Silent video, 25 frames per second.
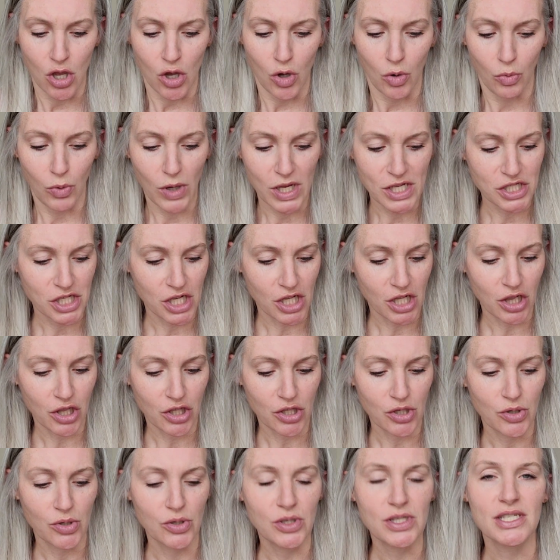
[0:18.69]
which
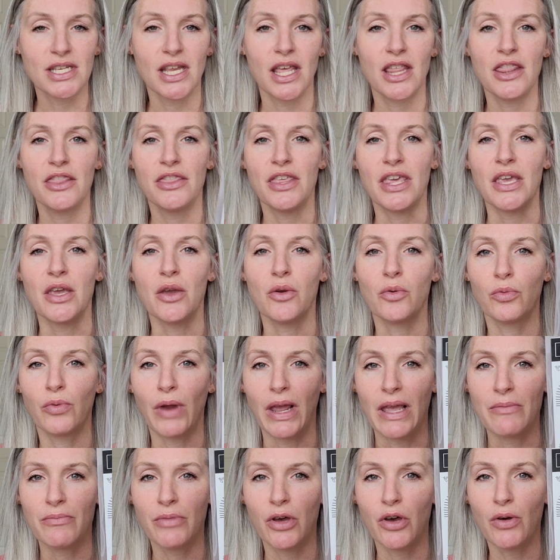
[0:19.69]
includes the
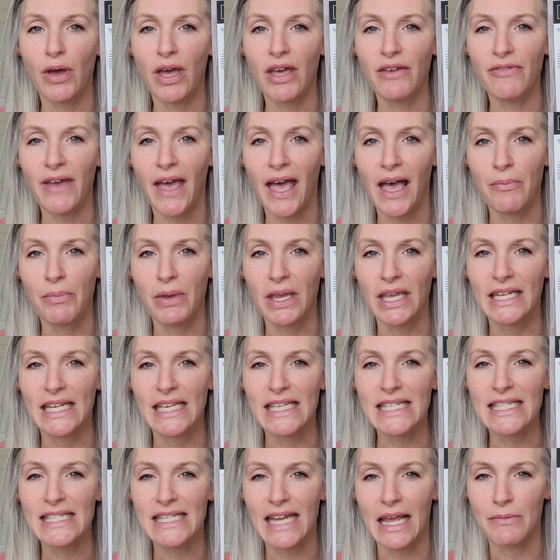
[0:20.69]
Rainbow of
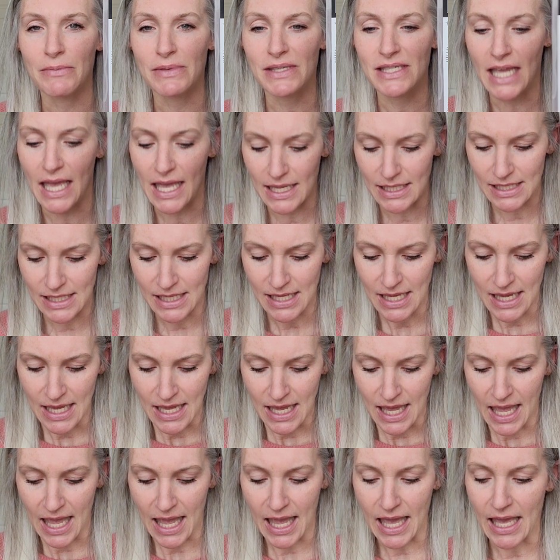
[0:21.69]
Happiness stamp set
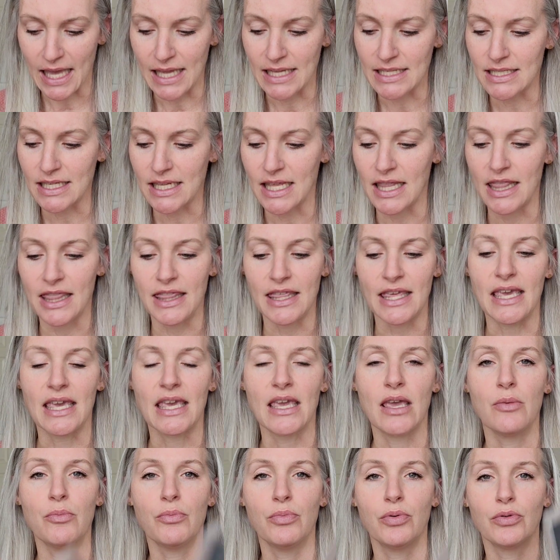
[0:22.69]
and
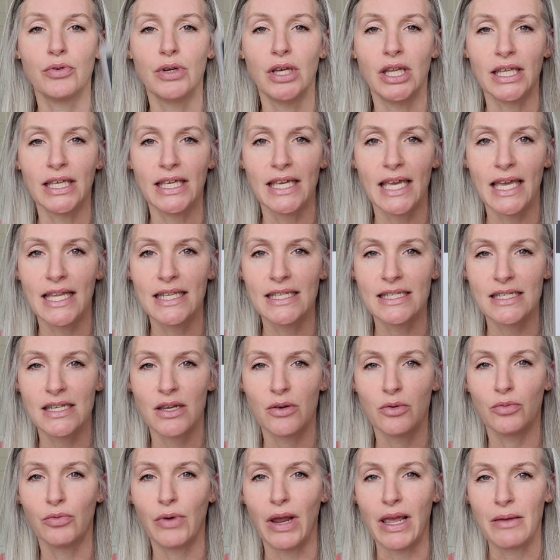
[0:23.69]
the
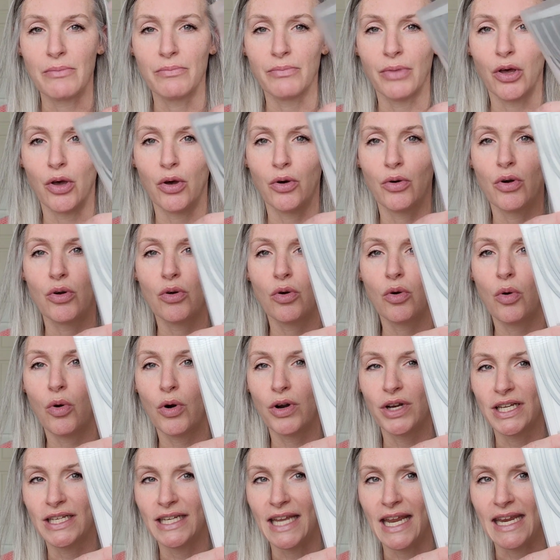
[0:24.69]
Brilliant Rainbow
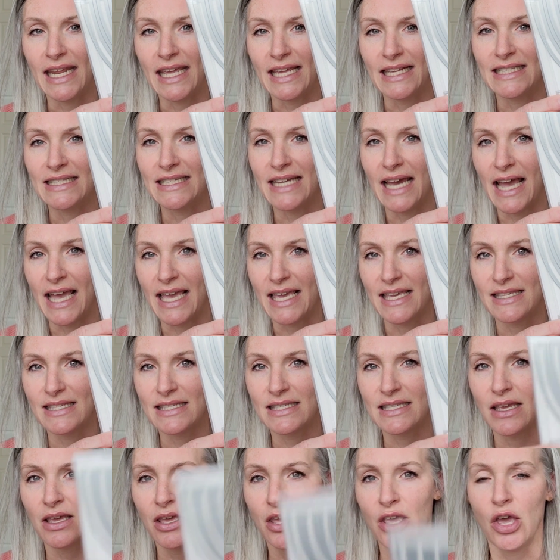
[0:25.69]
coordinating
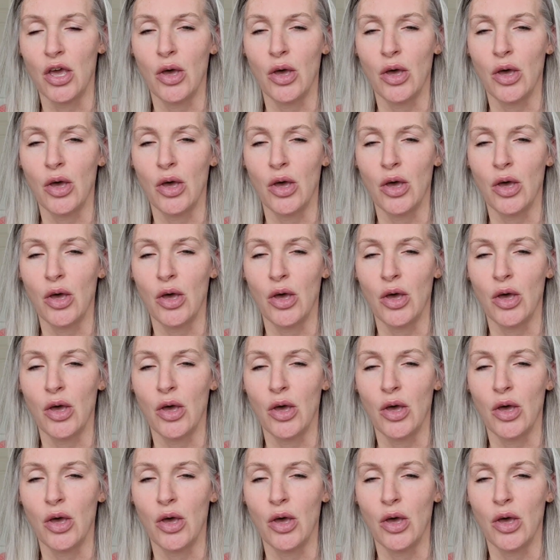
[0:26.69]
dies.